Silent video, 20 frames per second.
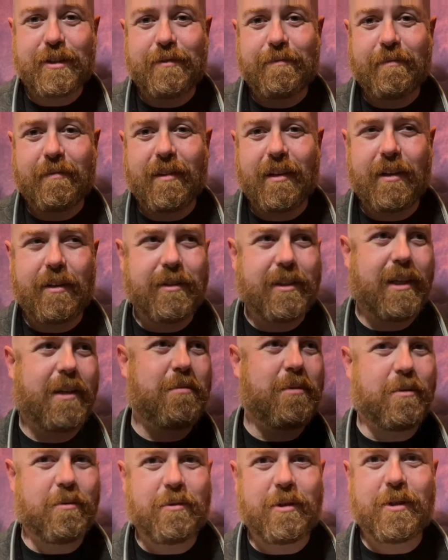whose
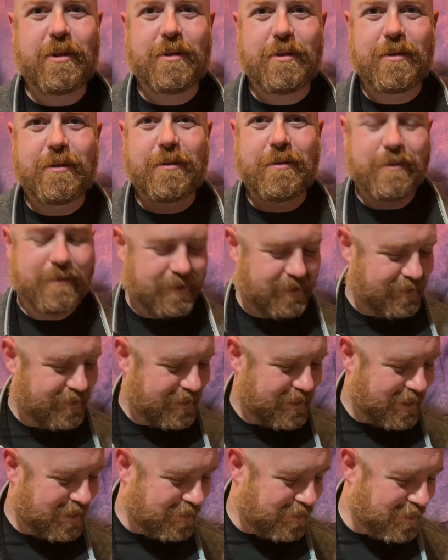album we'll
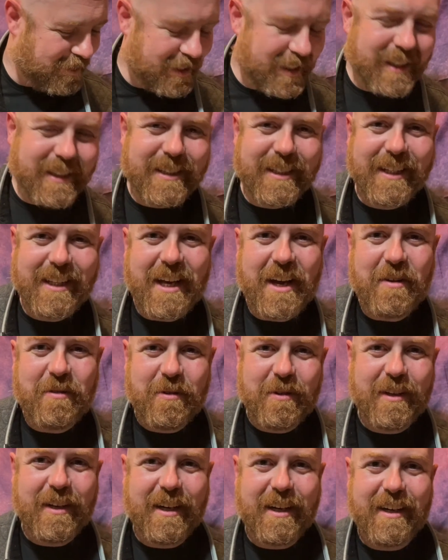get to that
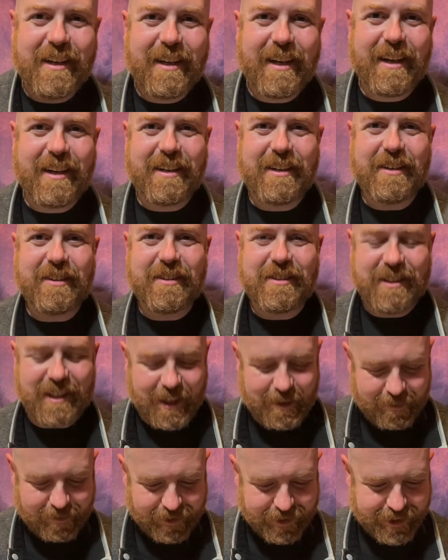one at another time
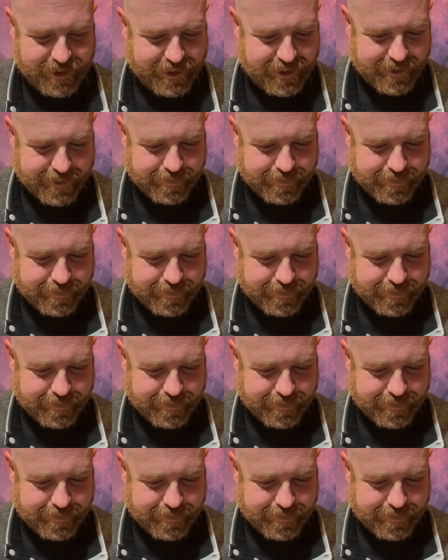for sure.